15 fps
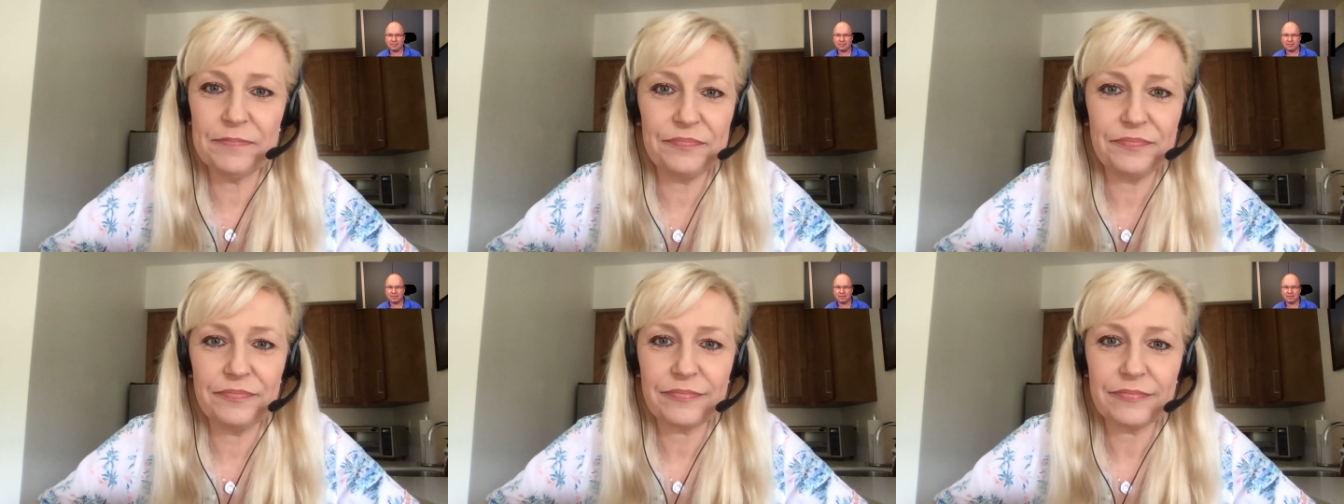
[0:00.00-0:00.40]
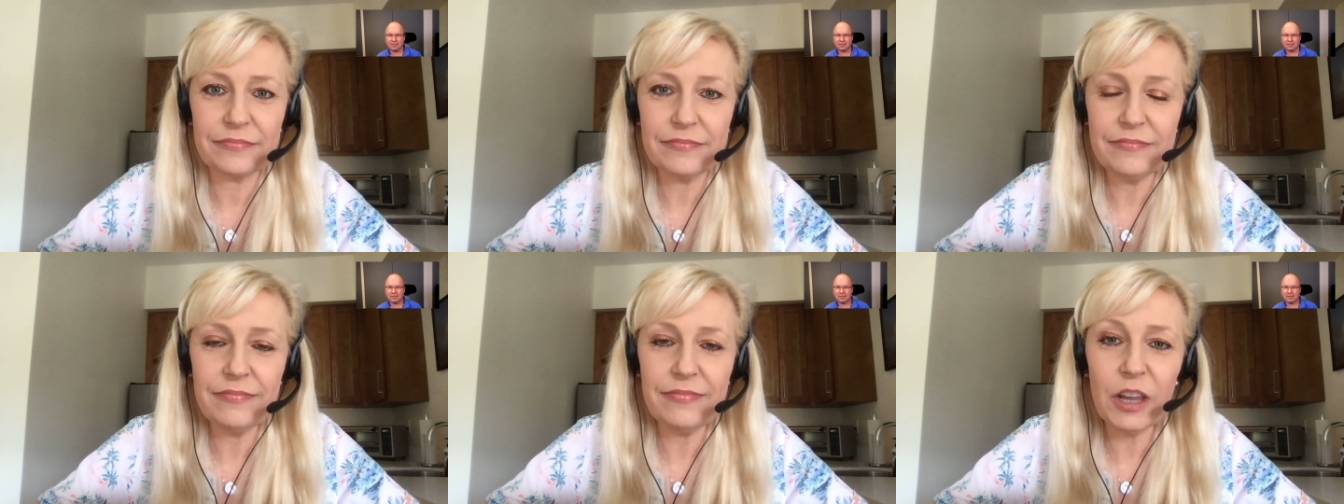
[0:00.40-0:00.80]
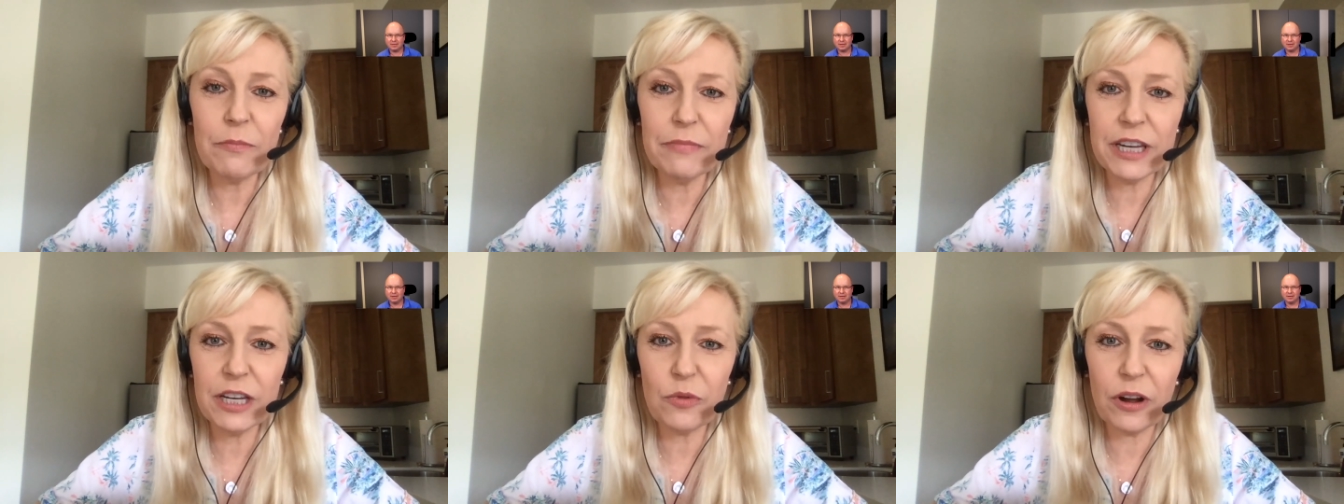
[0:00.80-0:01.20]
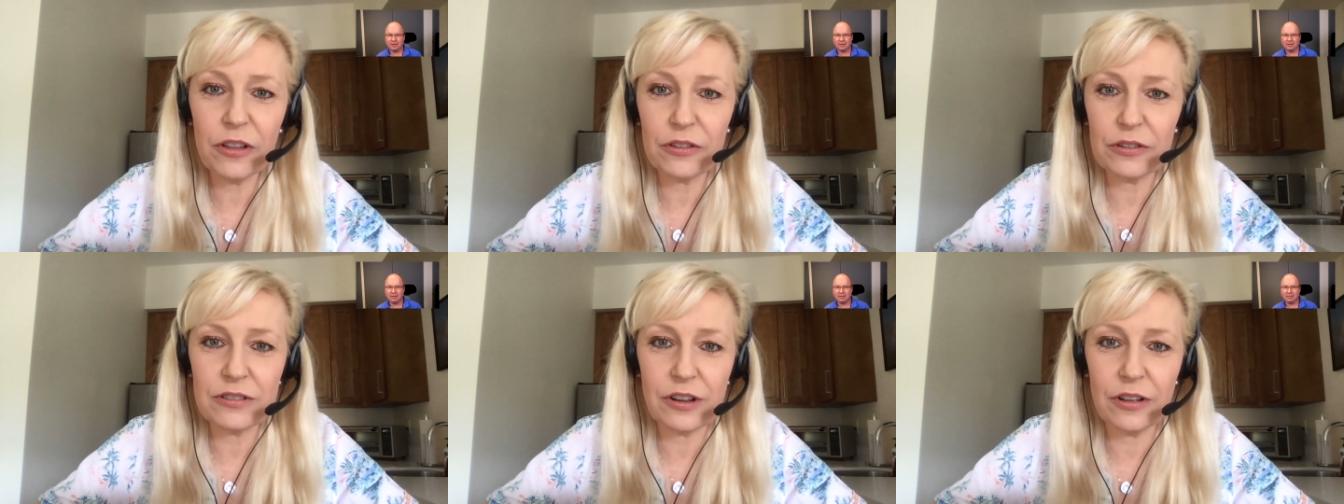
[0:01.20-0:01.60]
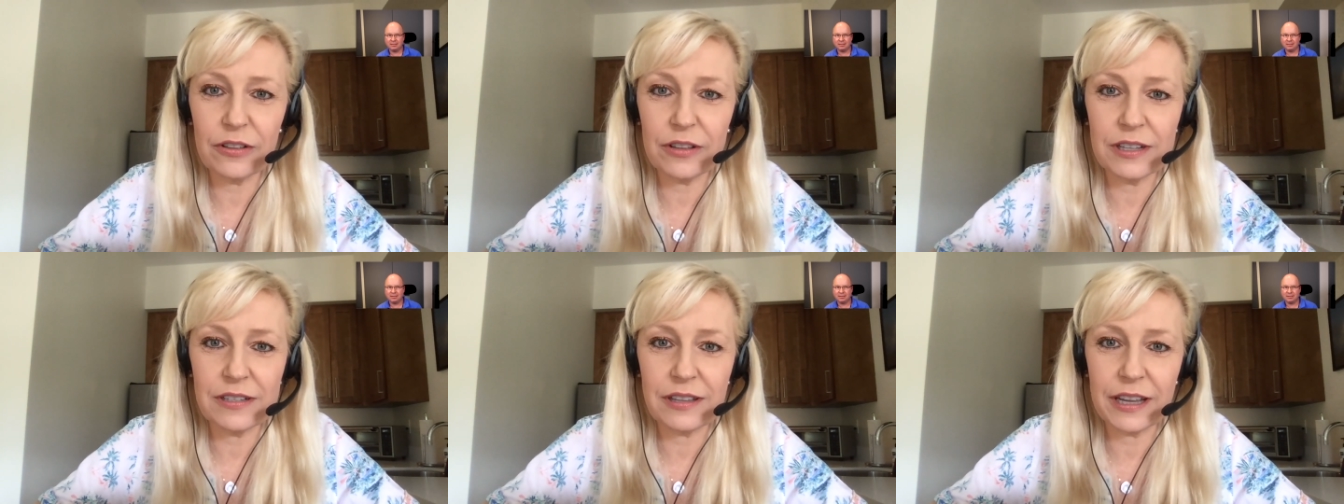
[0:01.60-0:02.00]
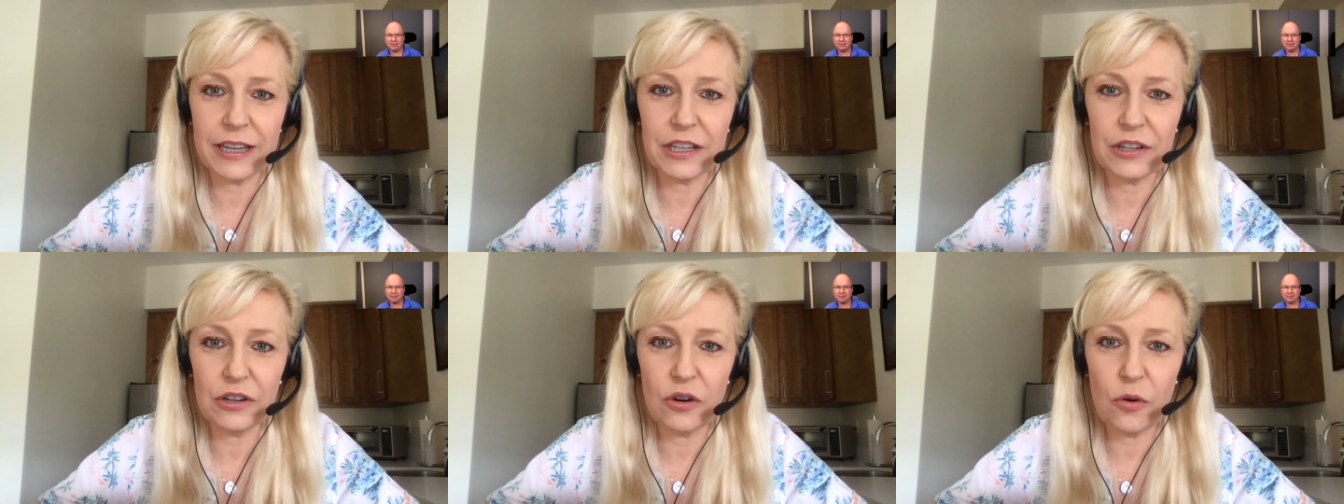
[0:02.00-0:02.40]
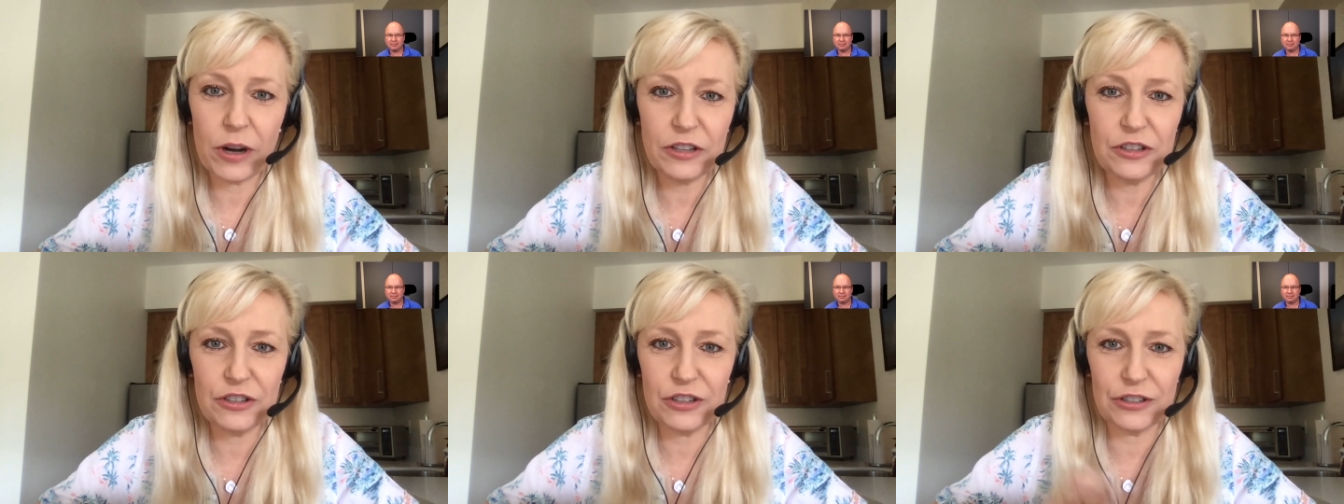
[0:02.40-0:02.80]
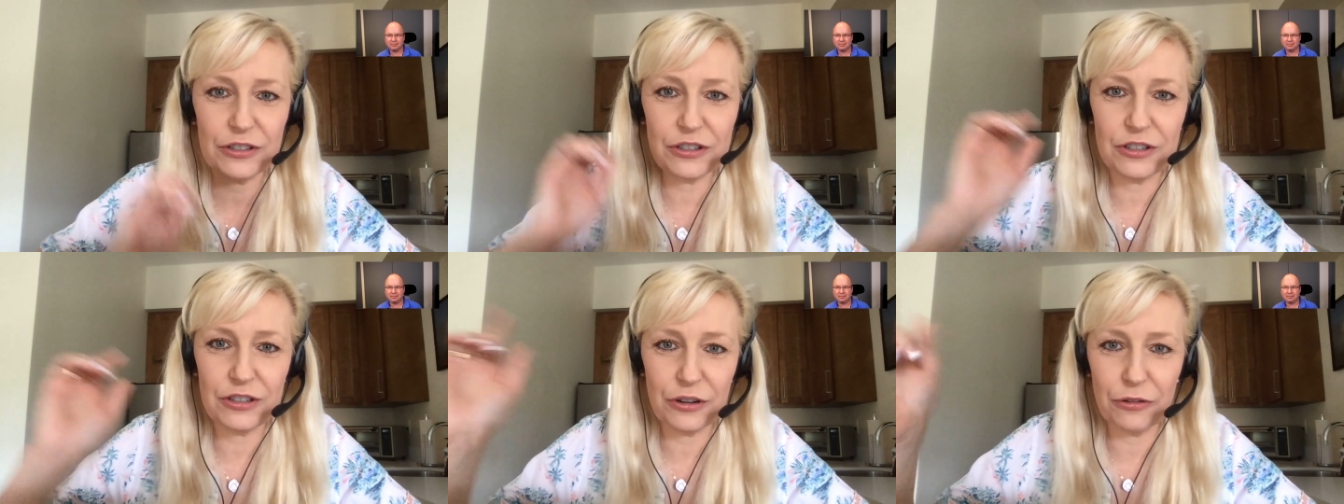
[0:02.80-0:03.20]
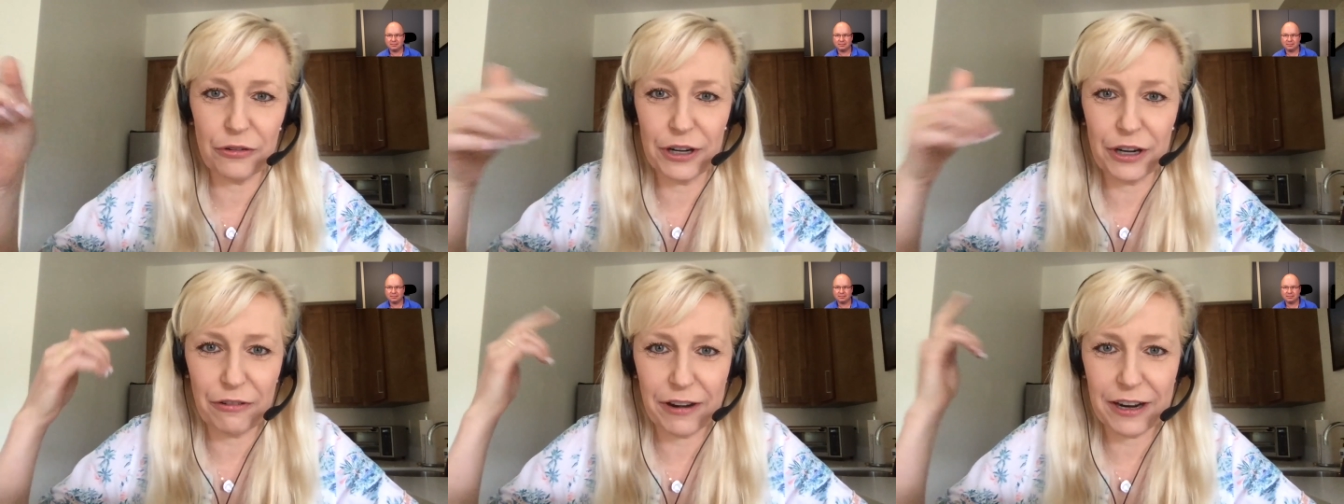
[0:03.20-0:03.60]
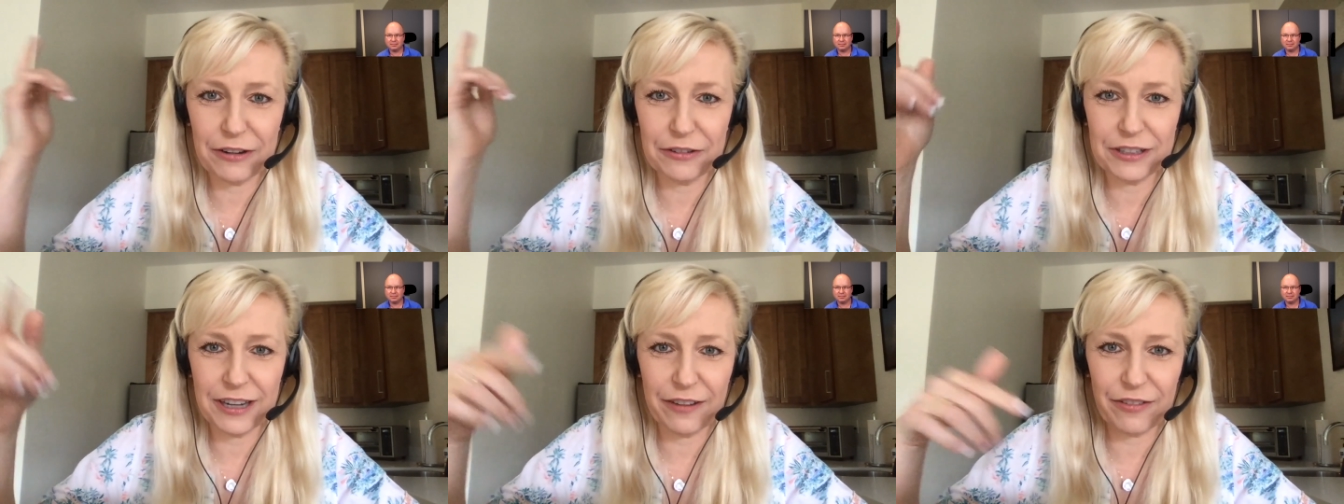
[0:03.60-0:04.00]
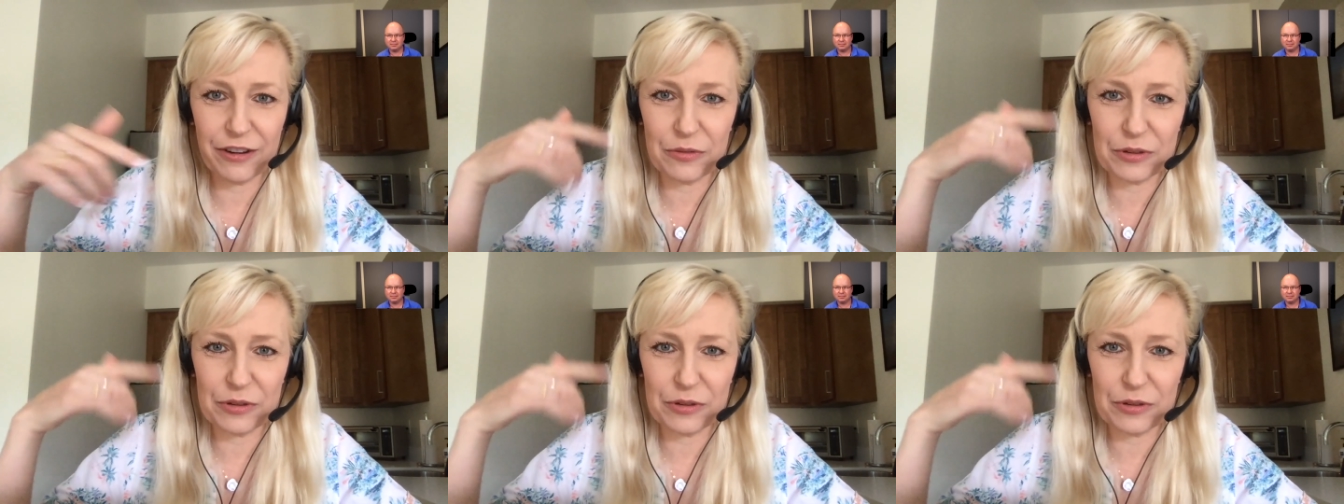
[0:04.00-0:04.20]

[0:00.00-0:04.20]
And meanwhile, there's all these like questions stirring around in